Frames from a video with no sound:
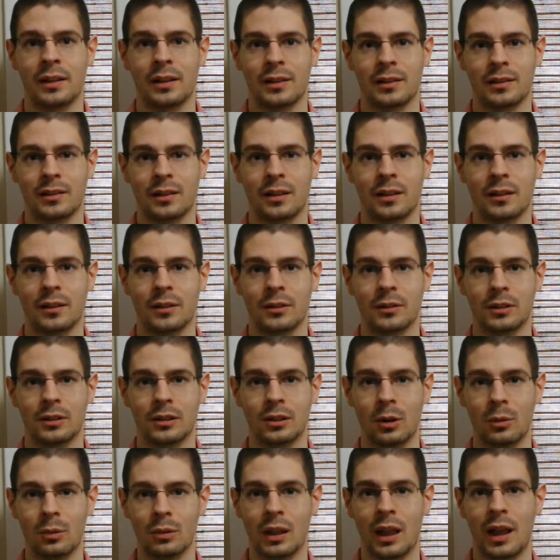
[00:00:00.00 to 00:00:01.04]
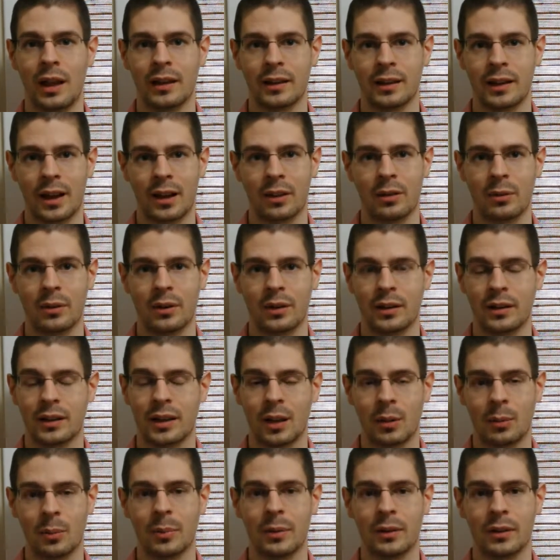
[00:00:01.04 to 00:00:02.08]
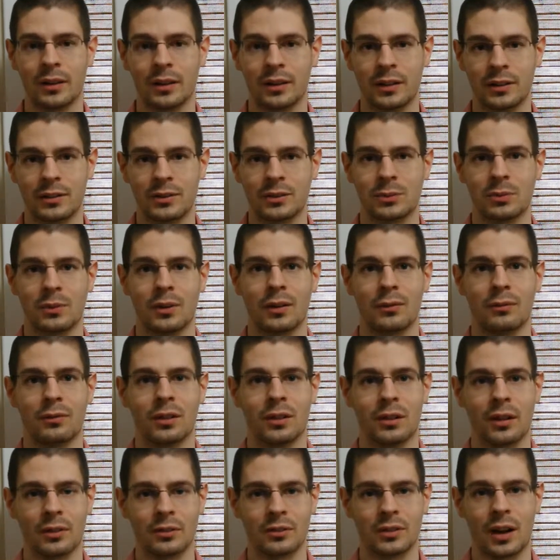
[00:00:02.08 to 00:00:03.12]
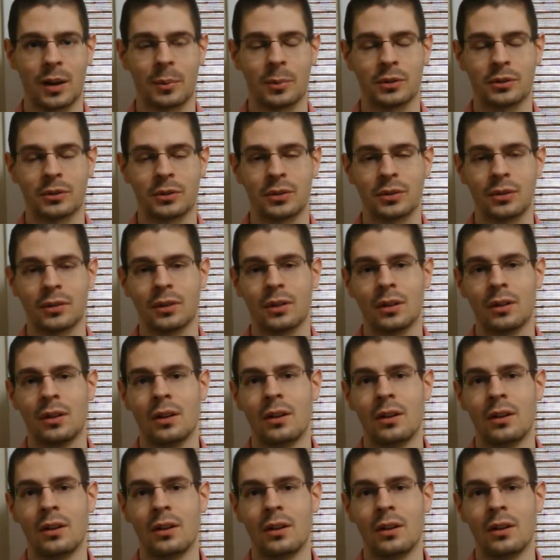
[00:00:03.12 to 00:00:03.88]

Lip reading: It's the low light gathering capabilities of the larger aperture,